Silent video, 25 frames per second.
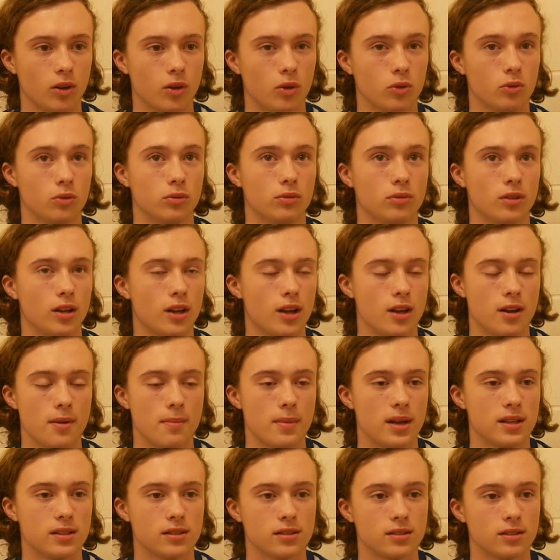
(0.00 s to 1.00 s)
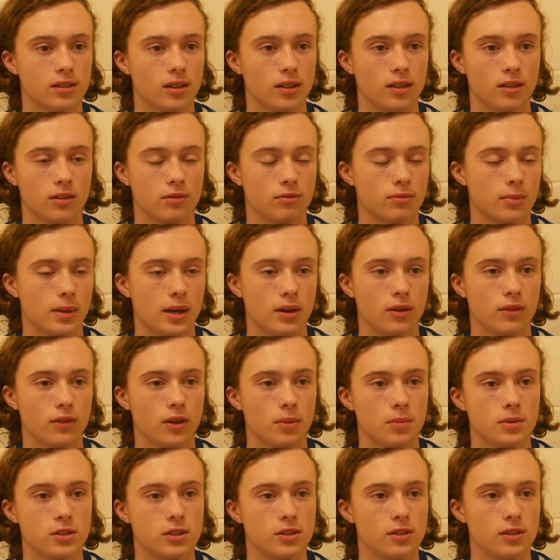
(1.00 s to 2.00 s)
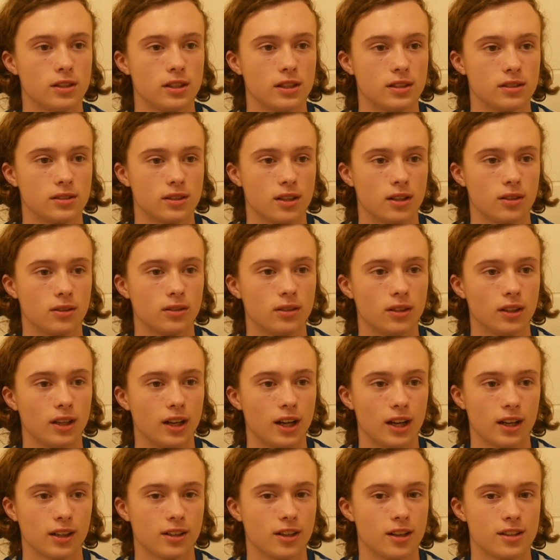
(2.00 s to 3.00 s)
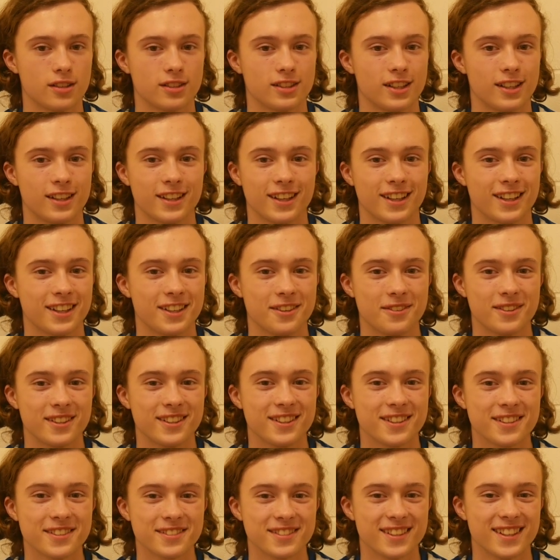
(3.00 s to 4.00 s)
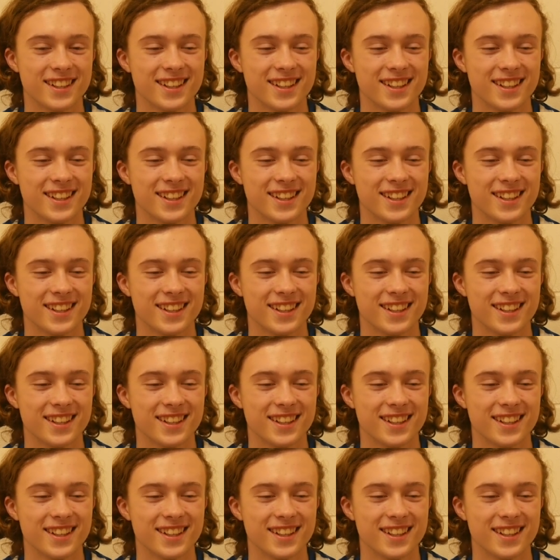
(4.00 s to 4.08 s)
an immense amount of opportunities now. I can't say thank you enough.